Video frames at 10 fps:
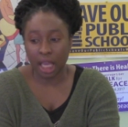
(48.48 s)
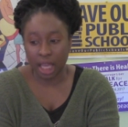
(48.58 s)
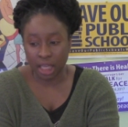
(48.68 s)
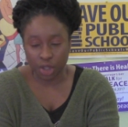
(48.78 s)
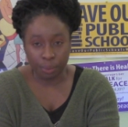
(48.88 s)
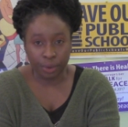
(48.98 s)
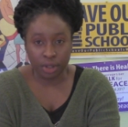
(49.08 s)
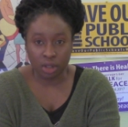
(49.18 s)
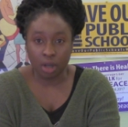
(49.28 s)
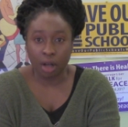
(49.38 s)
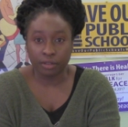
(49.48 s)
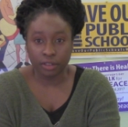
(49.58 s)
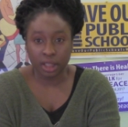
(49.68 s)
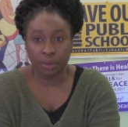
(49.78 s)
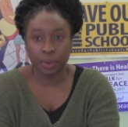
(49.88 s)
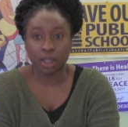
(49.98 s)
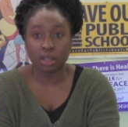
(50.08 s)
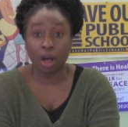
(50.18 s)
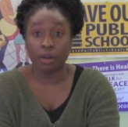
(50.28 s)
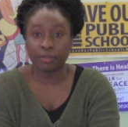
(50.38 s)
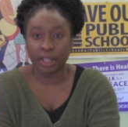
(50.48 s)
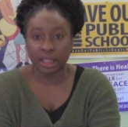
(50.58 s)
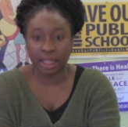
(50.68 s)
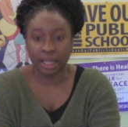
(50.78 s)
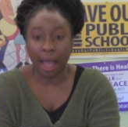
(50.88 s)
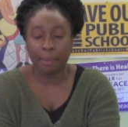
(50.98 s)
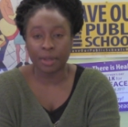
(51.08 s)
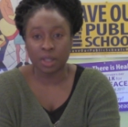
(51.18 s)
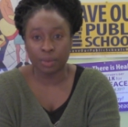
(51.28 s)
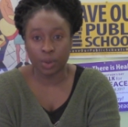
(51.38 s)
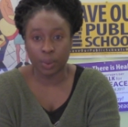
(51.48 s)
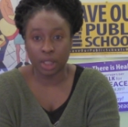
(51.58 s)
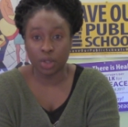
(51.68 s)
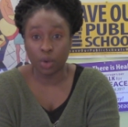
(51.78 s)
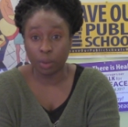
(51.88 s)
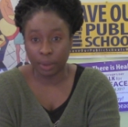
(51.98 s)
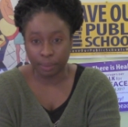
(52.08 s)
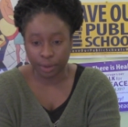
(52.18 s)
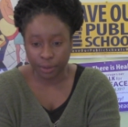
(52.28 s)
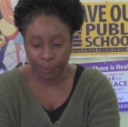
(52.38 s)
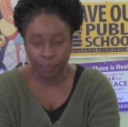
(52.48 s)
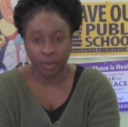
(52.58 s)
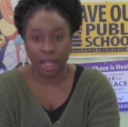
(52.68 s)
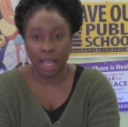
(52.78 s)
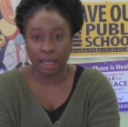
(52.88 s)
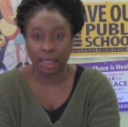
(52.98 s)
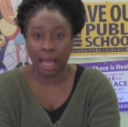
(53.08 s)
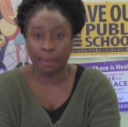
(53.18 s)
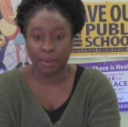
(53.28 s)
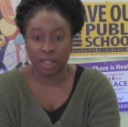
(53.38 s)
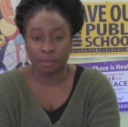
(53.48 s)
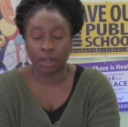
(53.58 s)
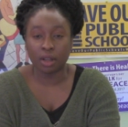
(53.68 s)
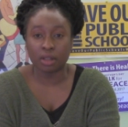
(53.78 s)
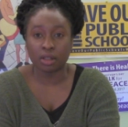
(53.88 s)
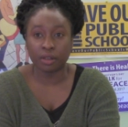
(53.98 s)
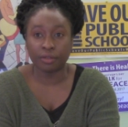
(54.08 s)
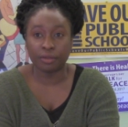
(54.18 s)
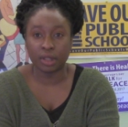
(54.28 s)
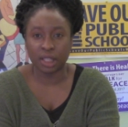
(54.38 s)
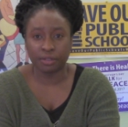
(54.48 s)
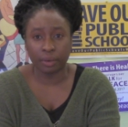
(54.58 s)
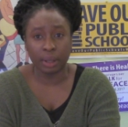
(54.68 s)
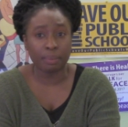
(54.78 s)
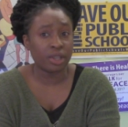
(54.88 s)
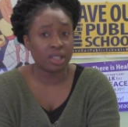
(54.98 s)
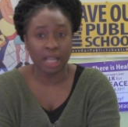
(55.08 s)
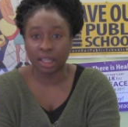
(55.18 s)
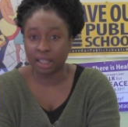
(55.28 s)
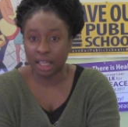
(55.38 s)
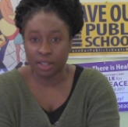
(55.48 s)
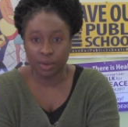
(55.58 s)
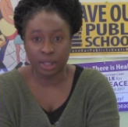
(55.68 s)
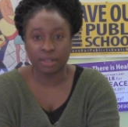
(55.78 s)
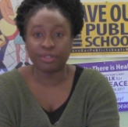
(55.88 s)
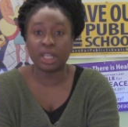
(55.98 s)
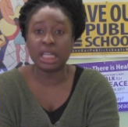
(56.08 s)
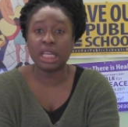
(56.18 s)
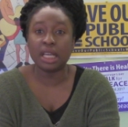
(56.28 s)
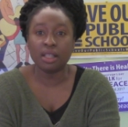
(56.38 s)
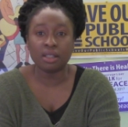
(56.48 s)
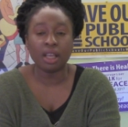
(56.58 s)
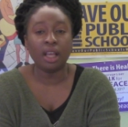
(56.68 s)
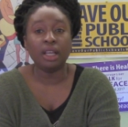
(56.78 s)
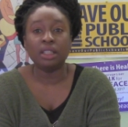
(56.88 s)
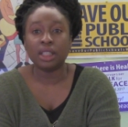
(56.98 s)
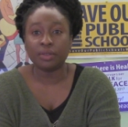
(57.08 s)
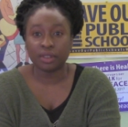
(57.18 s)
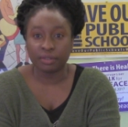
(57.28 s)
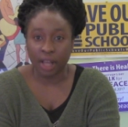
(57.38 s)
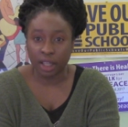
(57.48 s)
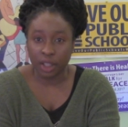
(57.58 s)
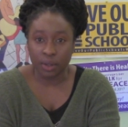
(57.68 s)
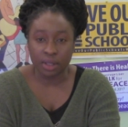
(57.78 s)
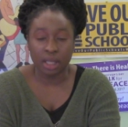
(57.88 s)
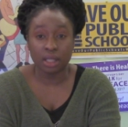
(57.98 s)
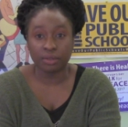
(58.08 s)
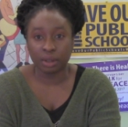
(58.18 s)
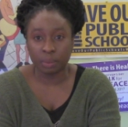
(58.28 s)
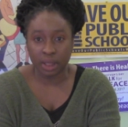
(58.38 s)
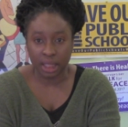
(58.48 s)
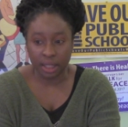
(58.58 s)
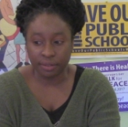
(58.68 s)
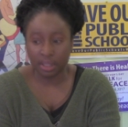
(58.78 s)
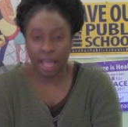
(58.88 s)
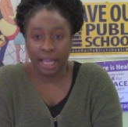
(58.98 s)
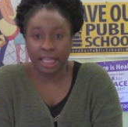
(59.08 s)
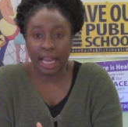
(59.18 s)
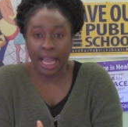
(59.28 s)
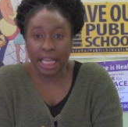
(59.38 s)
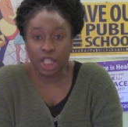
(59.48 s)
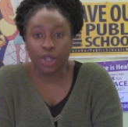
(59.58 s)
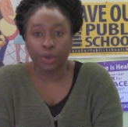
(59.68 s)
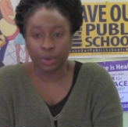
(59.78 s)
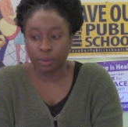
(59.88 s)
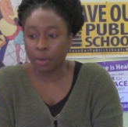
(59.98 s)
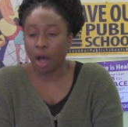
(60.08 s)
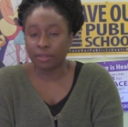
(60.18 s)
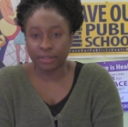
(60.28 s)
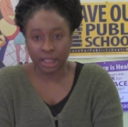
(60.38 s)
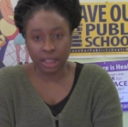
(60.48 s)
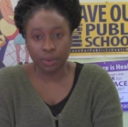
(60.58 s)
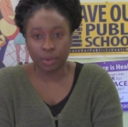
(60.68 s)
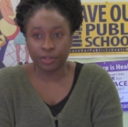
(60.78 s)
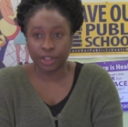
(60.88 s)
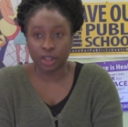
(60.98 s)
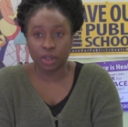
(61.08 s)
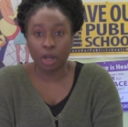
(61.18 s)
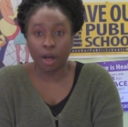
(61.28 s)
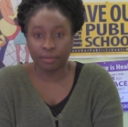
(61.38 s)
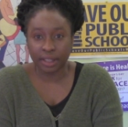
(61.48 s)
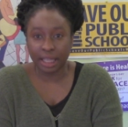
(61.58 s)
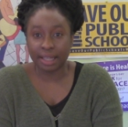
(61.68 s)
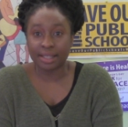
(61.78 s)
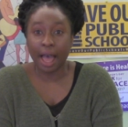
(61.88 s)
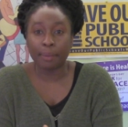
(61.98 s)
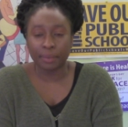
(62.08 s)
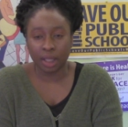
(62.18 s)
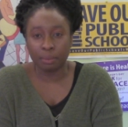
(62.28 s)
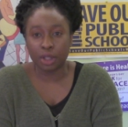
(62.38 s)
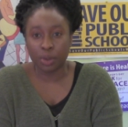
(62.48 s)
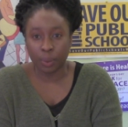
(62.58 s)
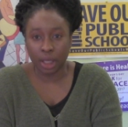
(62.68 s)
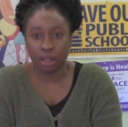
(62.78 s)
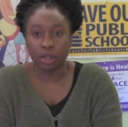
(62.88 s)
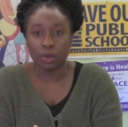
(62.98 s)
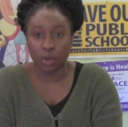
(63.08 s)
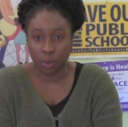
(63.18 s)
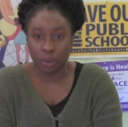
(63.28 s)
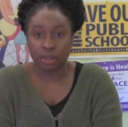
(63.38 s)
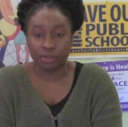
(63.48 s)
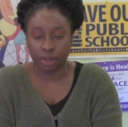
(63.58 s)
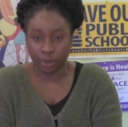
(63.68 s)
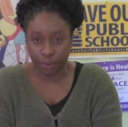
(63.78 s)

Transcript: Interpersonal conflict, which is conflict that happens between two people and it happens because of differing personalities or different needs, different values and different beliefs. And intergroup conflict refers to conflict that is happening between two different